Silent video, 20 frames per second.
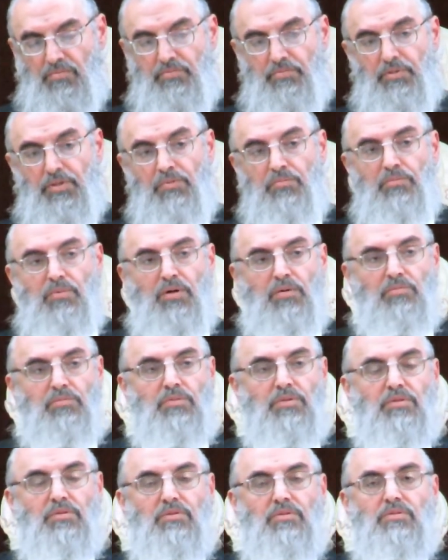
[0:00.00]
bring
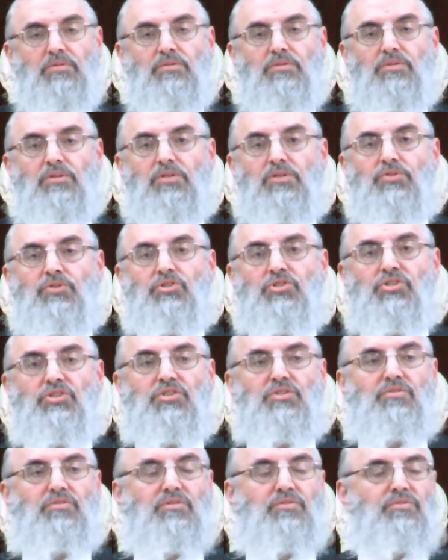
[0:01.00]
the Rosh
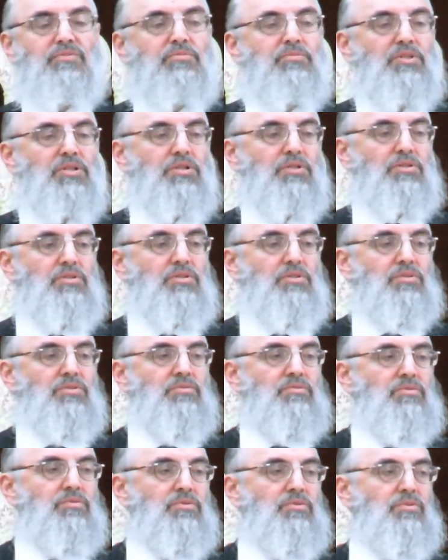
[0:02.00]
Hashiva of Meir,
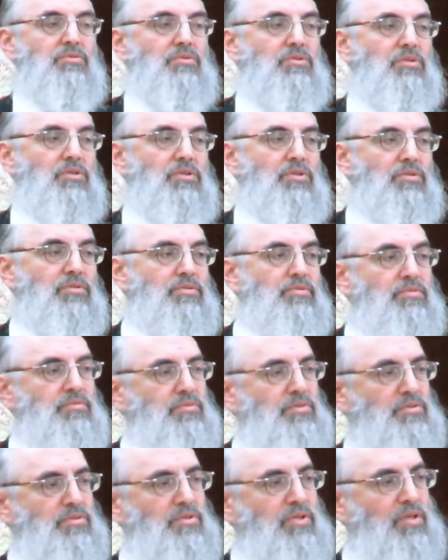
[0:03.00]
was
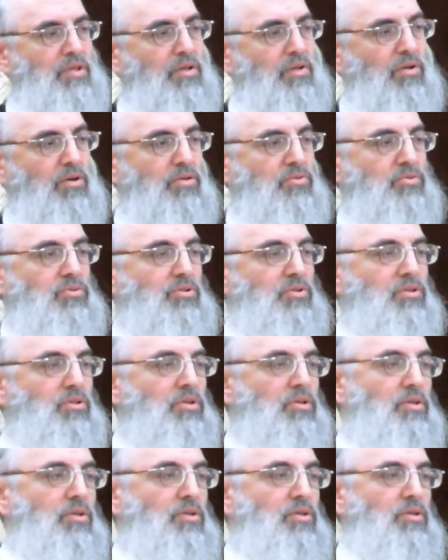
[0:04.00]
his in-laws,
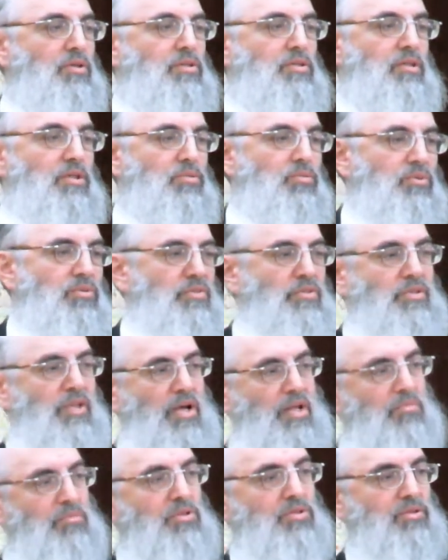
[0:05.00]
that was a
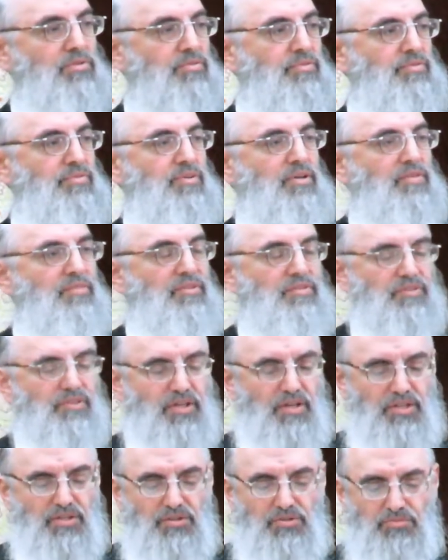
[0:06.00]
Talmid of Chafetz
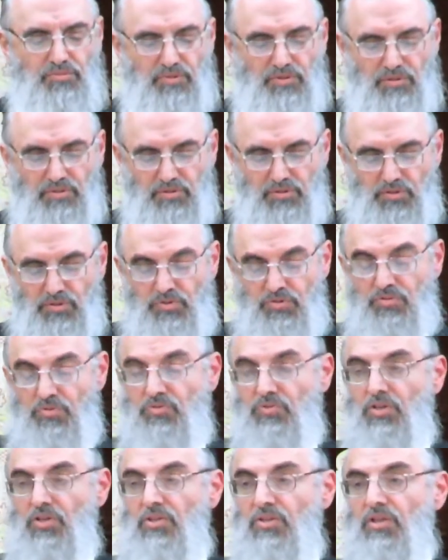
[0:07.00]
Chaim, used to
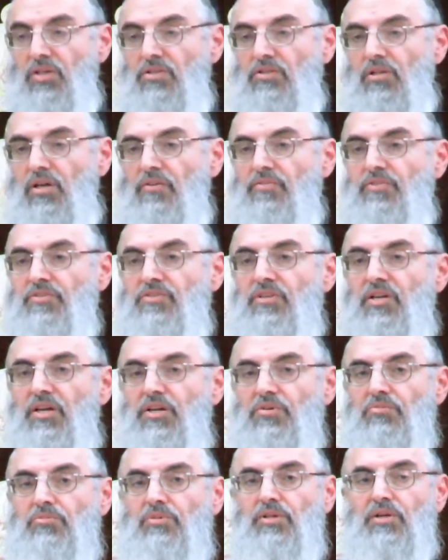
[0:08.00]
say that Chafetz
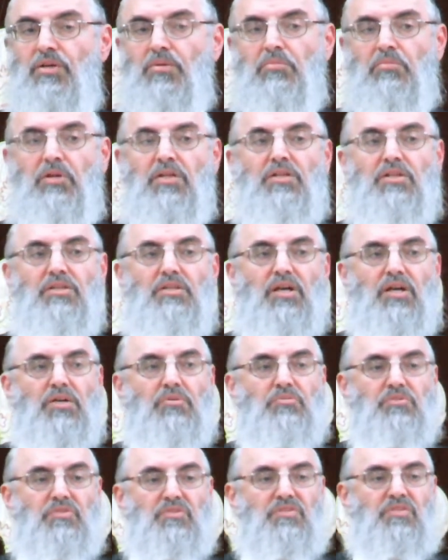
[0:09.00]
Chaim many
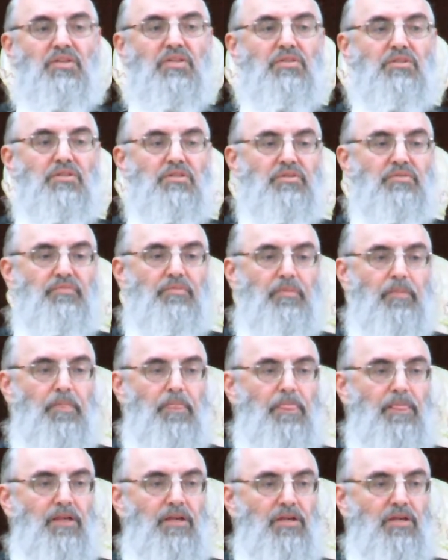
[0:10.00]
times said
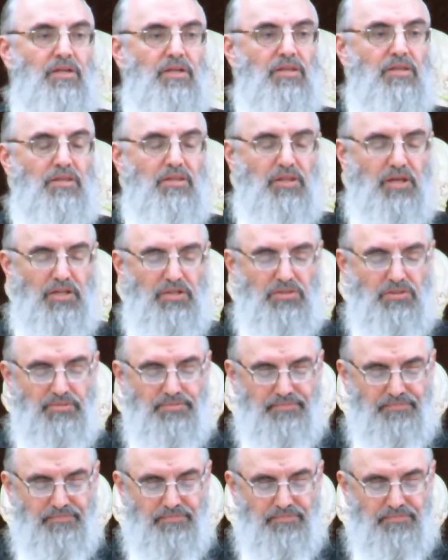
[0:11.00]
that,